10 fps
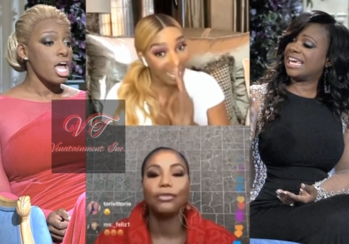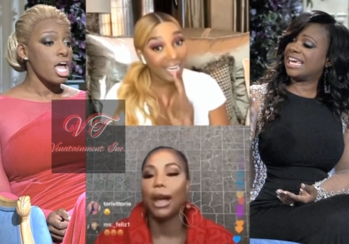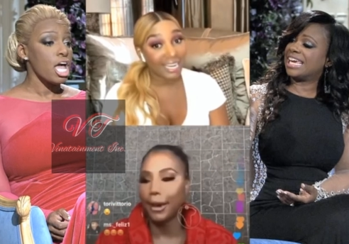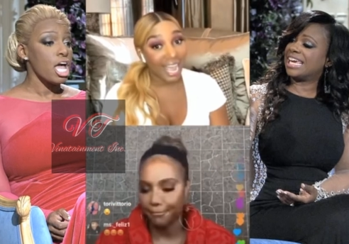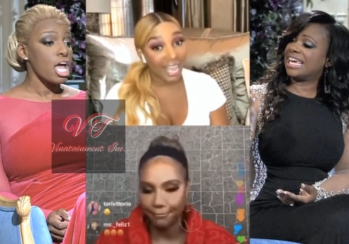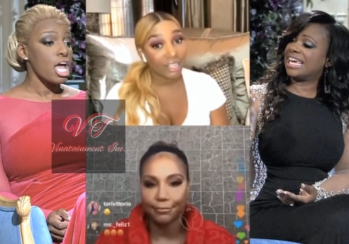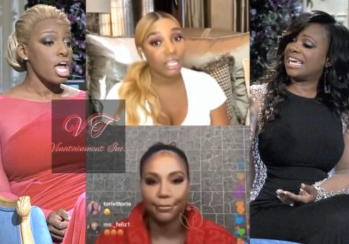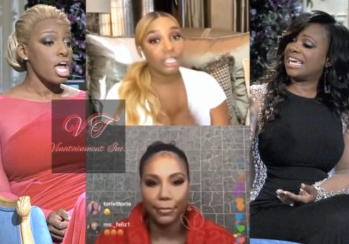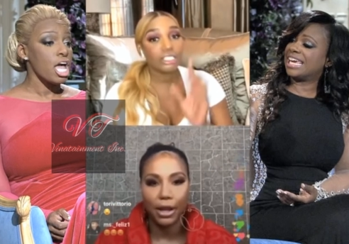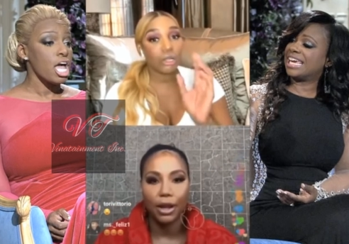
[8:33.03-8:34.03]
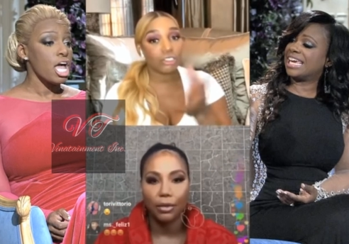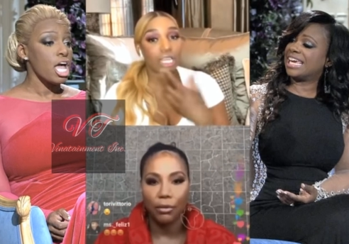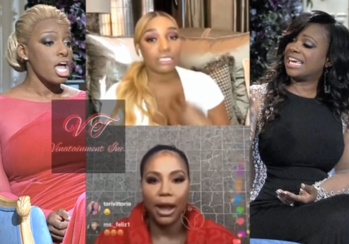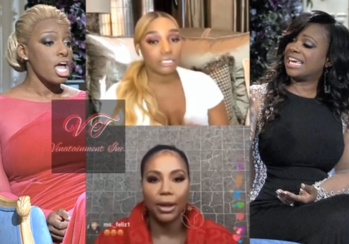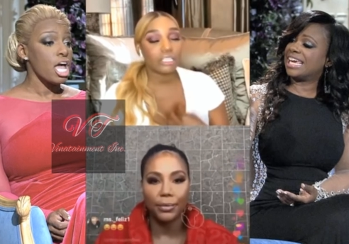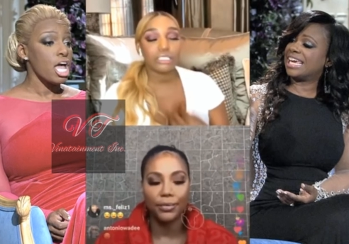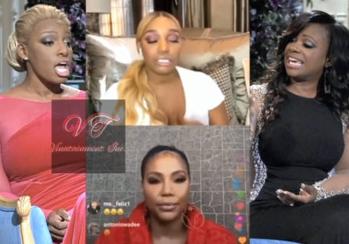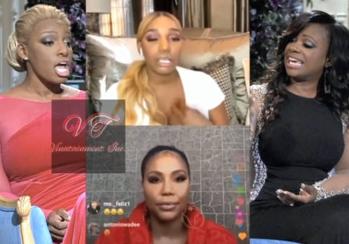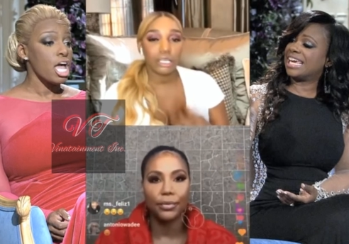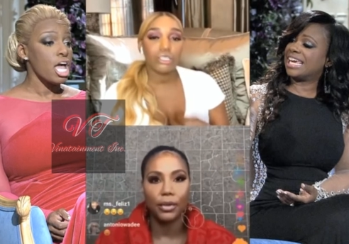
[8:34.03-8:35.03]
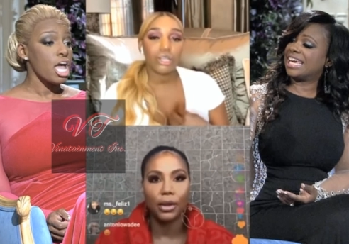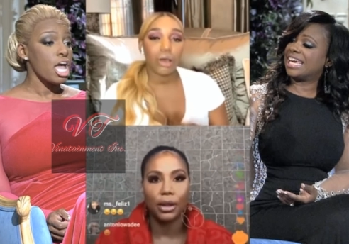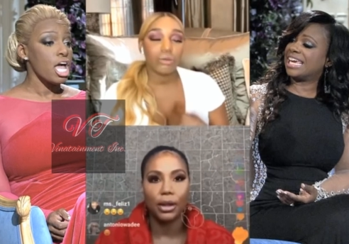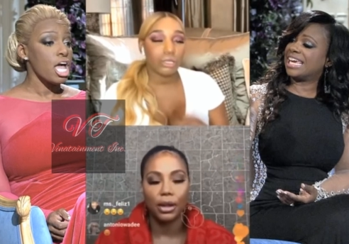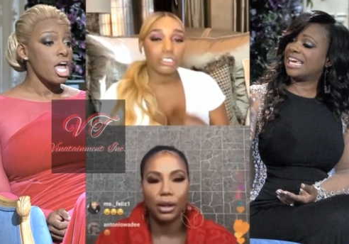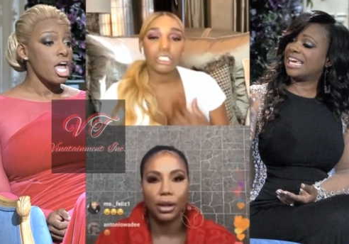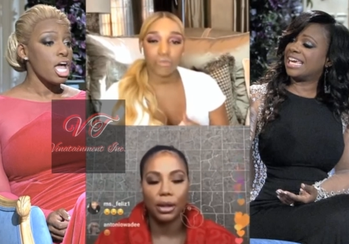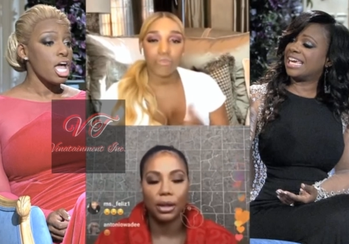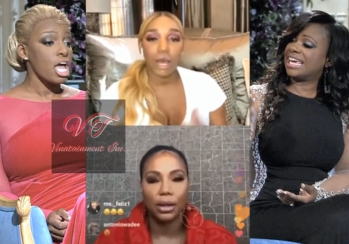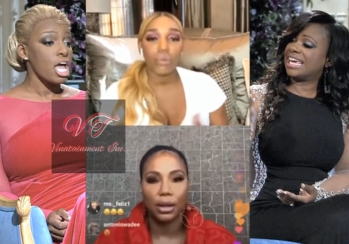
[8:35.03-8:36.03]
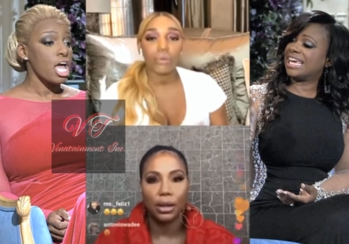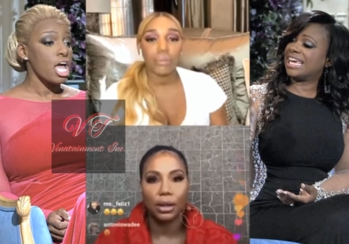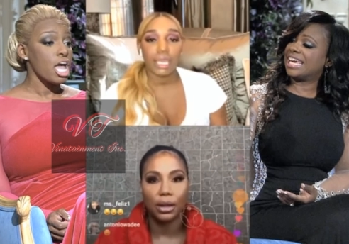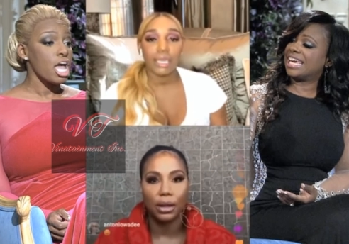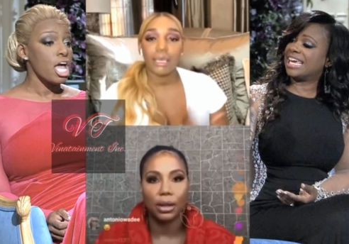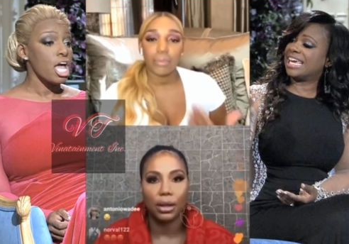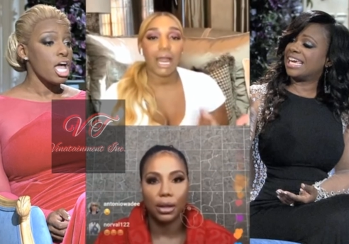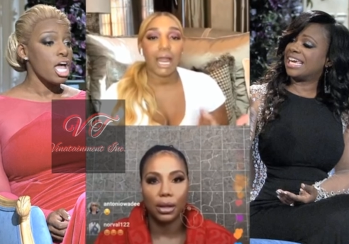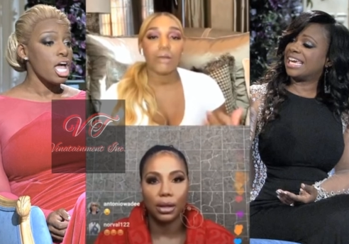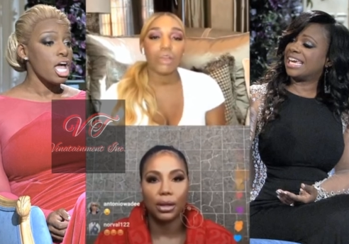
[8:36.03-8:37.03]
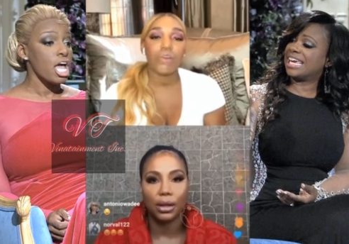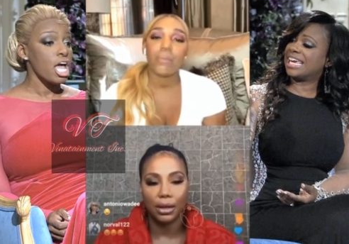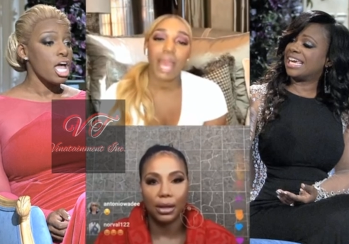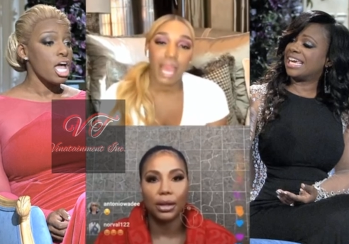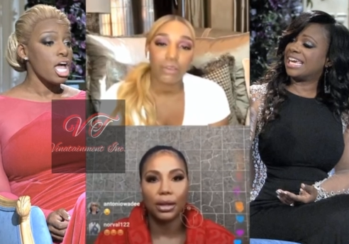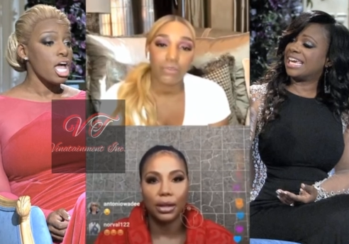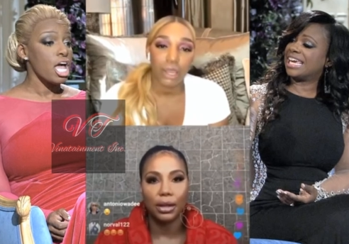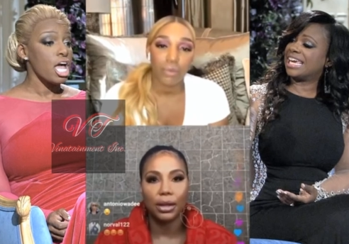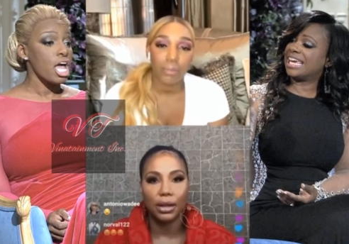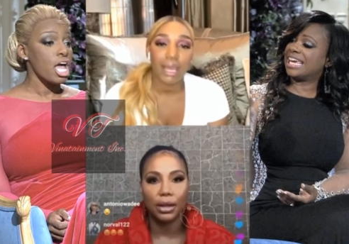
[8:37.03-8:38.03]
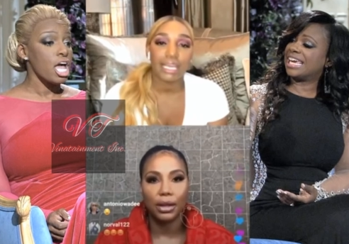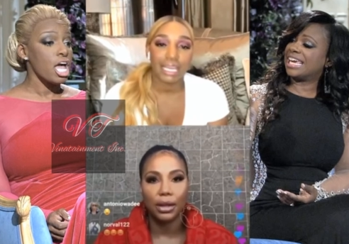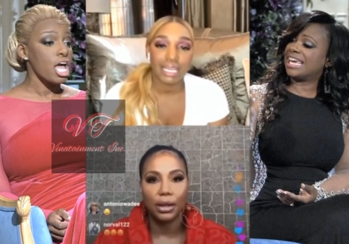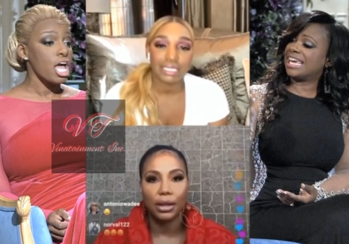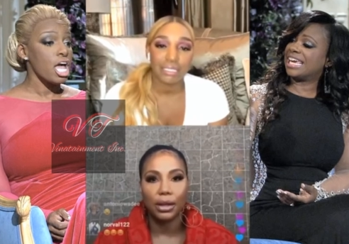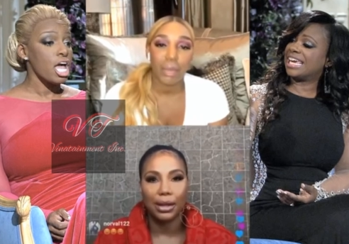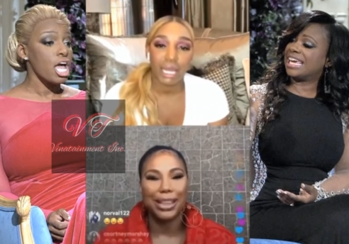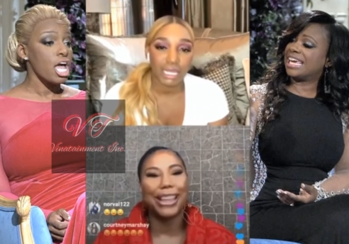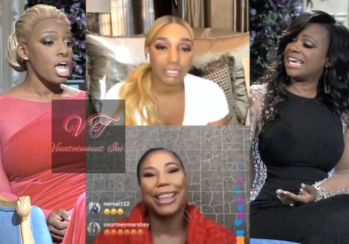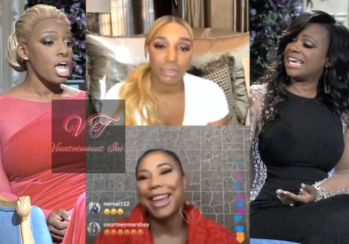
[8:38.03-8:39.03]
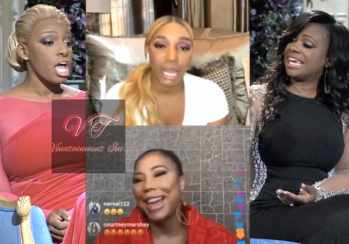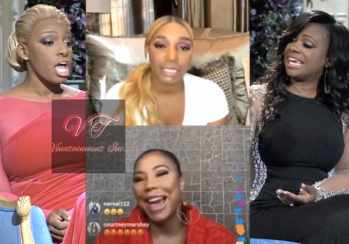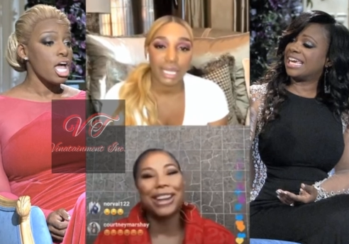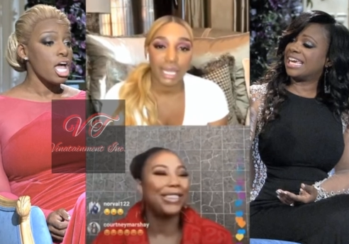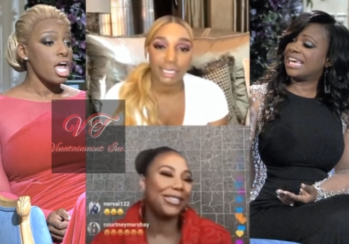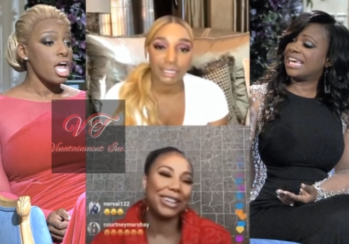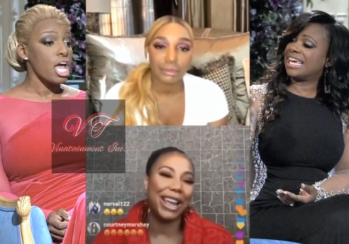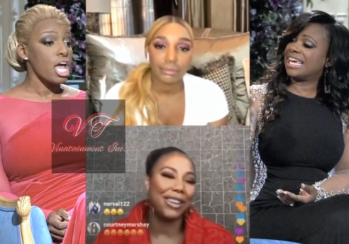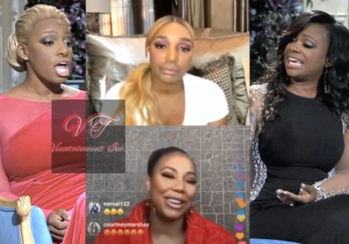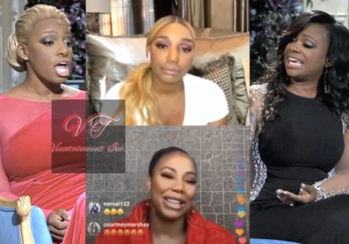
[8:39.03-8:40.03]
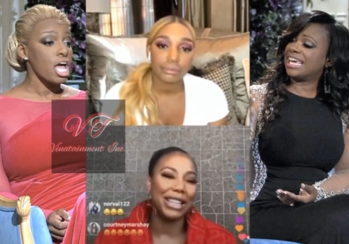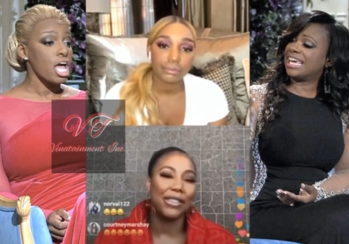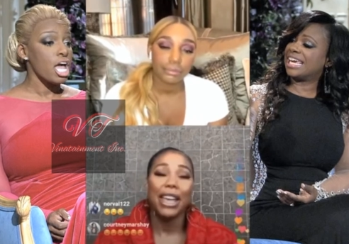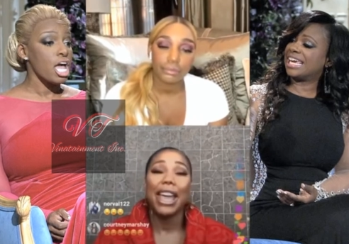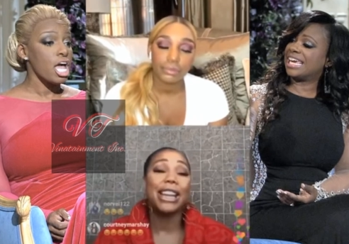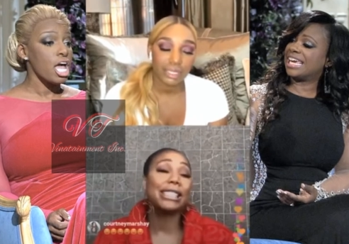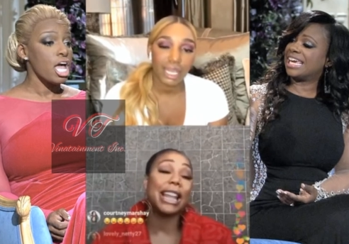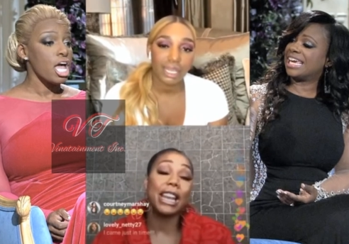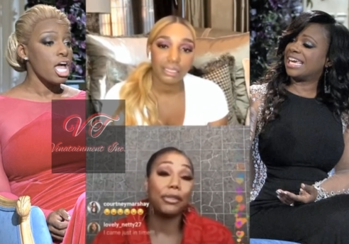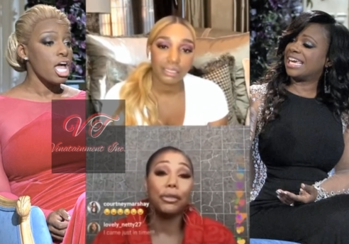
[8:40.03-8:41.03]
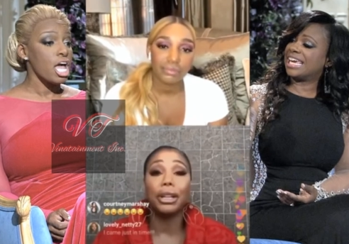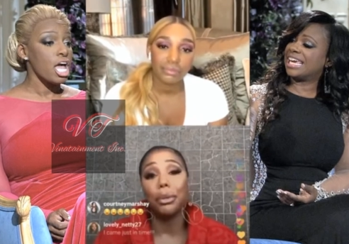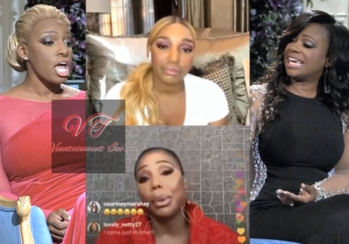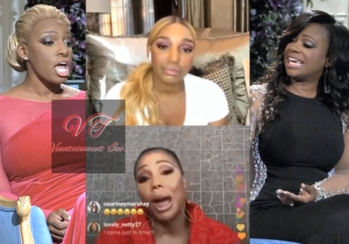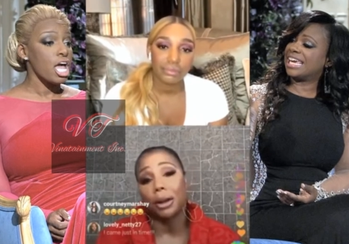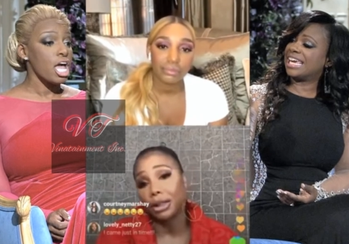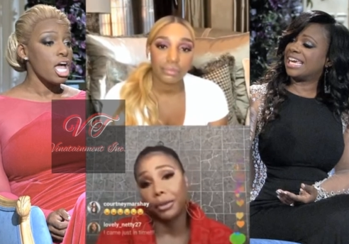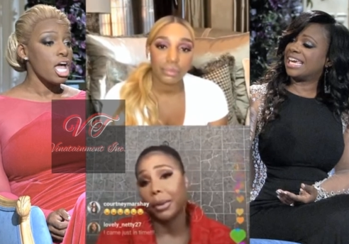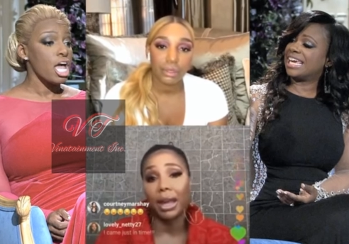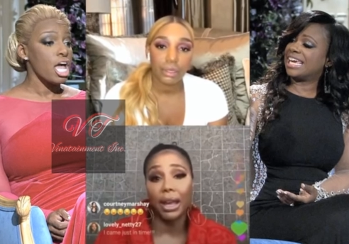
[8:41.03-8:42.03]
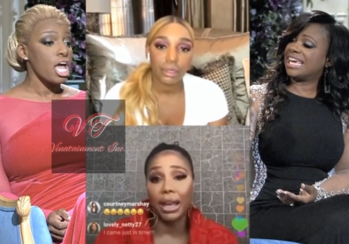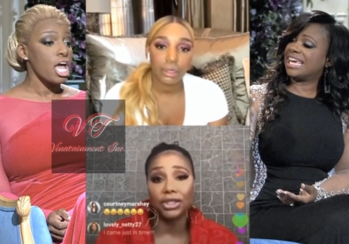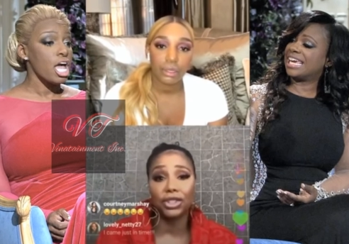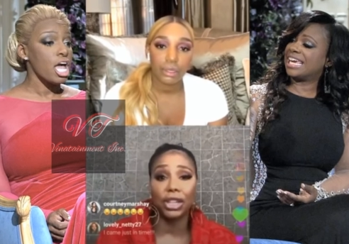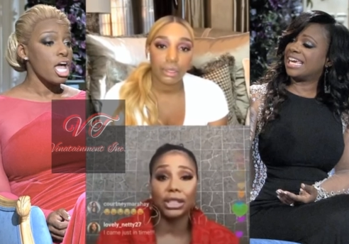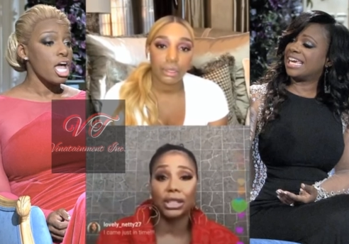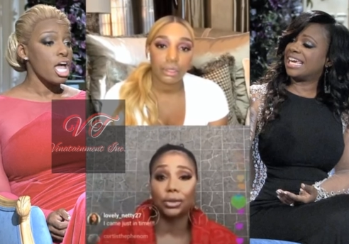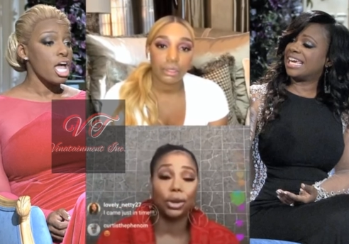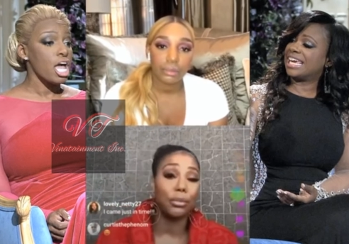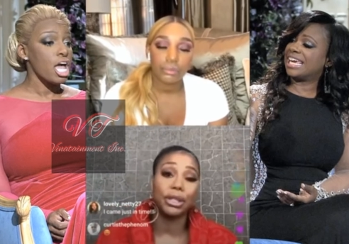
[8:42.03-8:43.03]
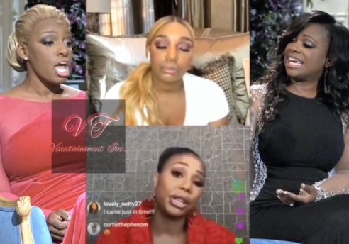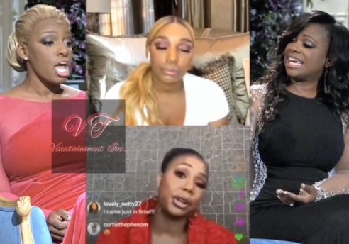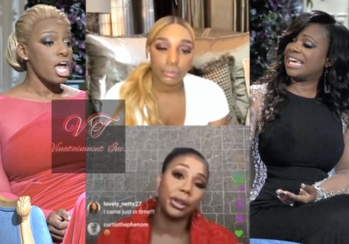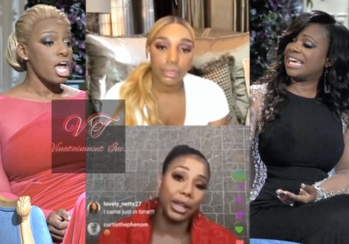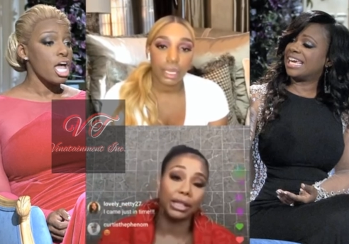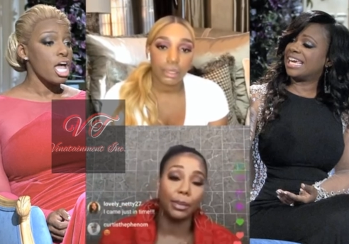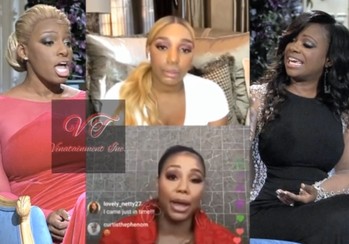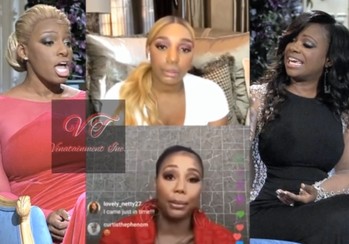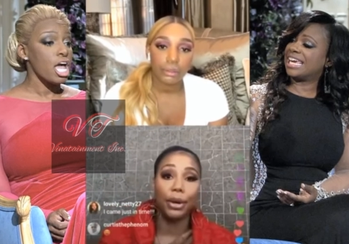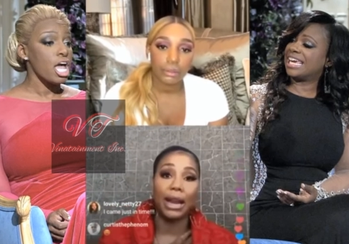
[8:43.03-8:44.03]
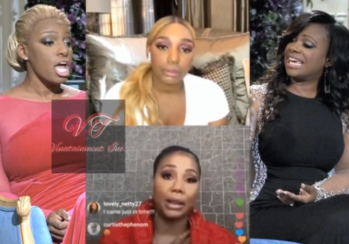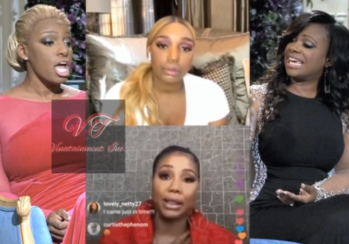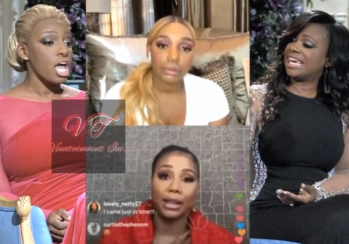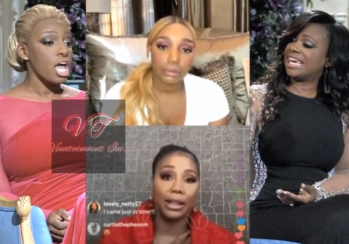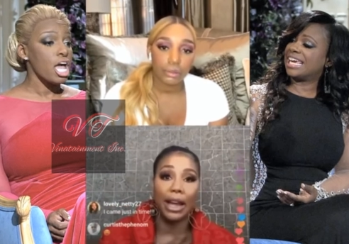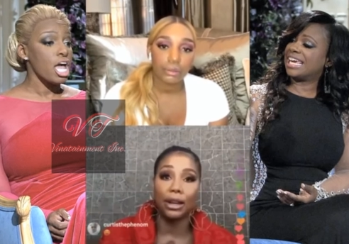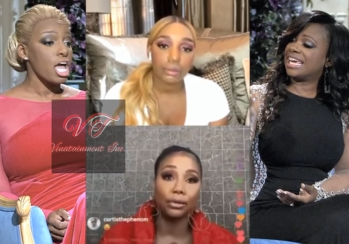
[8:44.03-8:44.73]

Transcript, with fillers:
Speaker 1: But I get it now. So just fuck with me. But I don't know if I'm going to have you fucking with my kids and my
Speaker 2: husband. Yeah, I don't really have a lot of time. And it's not even really the bloggers for me. It's just the material that's being put out there that